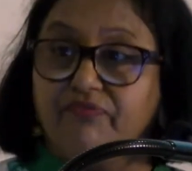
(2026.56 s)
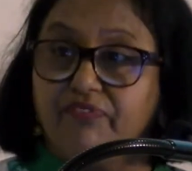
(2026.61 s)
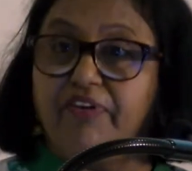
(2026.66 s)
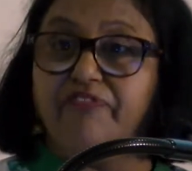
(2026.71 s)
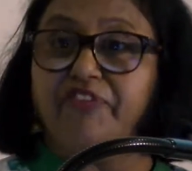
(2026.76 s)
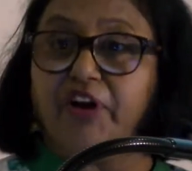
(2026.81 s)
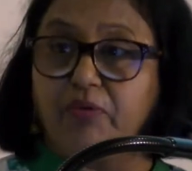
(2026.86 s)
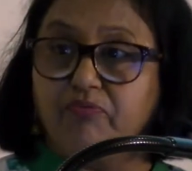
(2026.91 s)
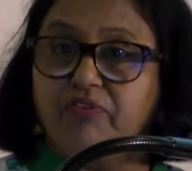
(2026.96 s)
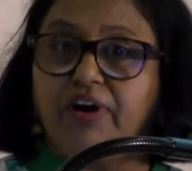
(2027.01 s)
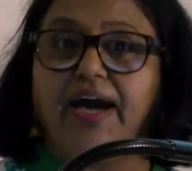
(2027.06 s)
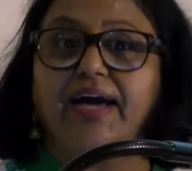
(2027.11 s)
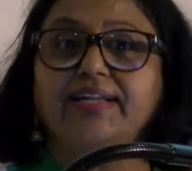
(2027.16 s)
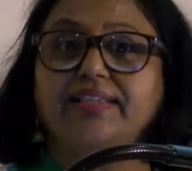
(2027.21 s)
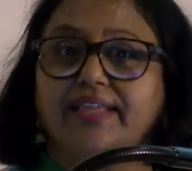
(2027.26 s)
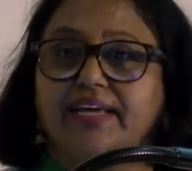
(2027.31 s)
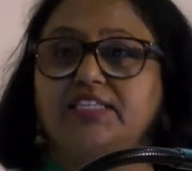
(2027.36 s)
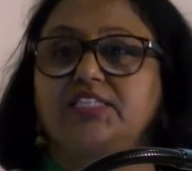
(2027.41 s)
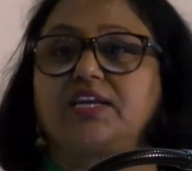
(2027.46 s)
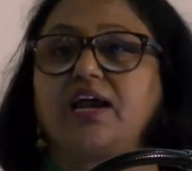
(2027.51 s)
from where
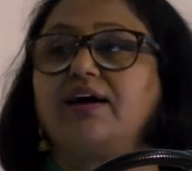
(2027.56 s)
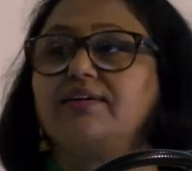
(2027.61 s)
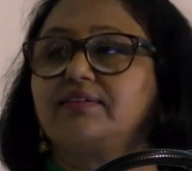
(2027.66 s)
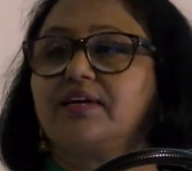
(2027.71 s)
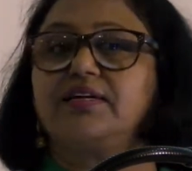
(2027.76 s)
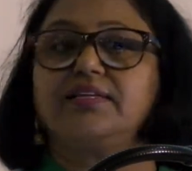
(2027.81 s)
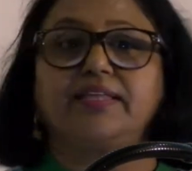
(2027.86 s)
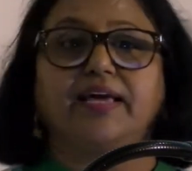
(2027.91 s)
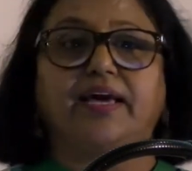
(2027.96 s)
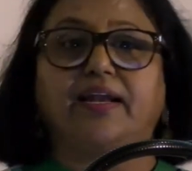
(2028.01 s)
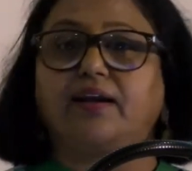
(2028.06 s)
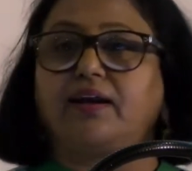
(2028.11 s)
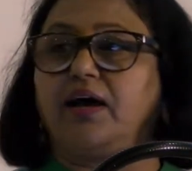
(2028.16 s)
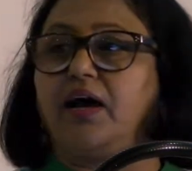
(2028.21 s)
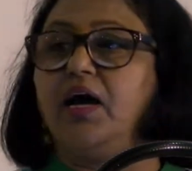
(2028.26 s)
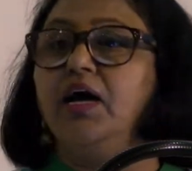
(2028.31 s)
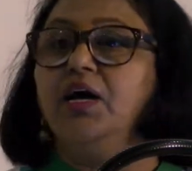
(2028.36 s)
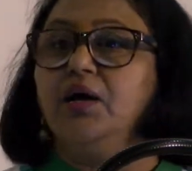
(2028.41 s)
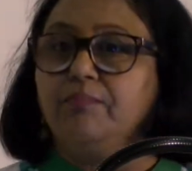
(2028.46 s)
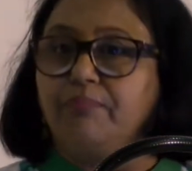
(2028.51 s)
they started their
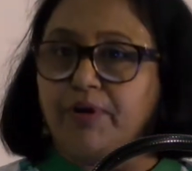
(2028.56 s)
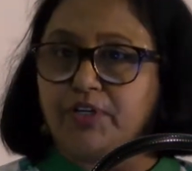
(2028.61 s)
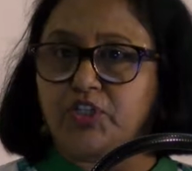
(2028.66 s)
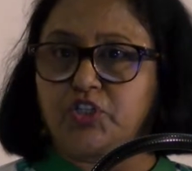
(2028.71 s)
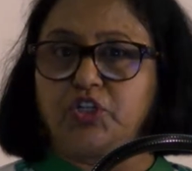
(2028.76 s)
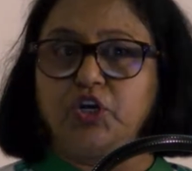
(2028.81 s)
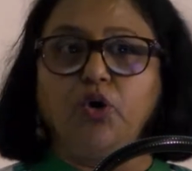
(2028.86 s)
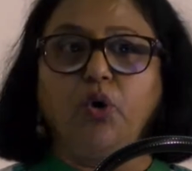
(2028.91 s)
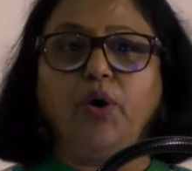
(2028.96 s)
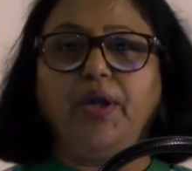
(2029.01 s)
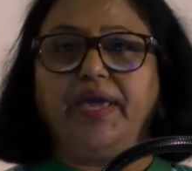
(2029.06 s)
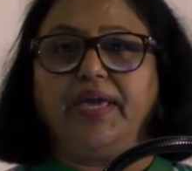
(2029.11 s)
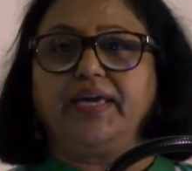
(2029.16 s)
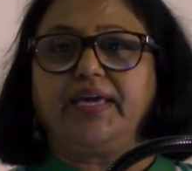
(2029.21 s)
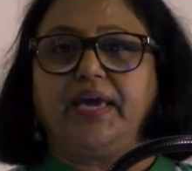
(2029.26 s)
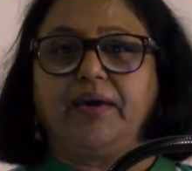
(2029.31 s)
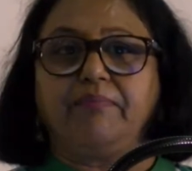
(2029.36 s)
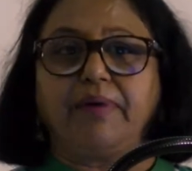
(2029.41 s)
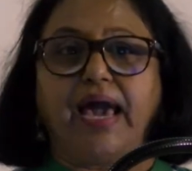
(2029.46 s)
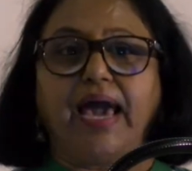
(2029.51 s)
uh, pursuing.
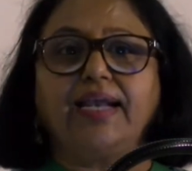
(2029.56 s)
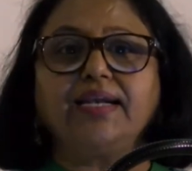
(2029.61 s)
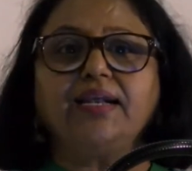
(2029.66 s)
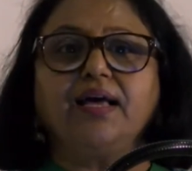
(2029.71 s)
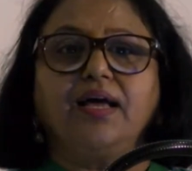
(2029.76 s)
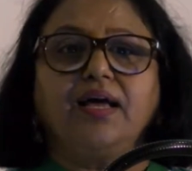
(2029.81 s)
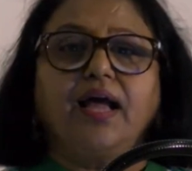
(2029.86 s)
Amen.